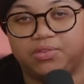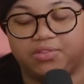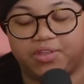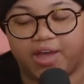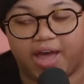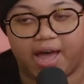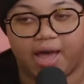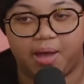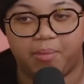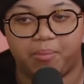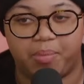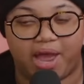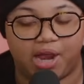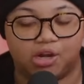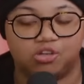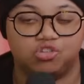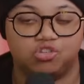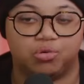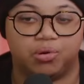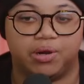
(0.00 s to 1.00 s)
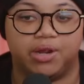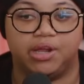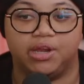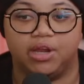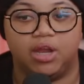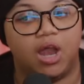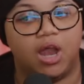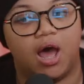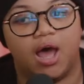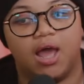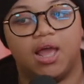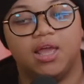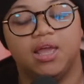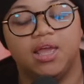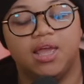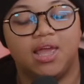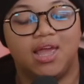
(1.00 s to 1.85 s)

that backstory a lot.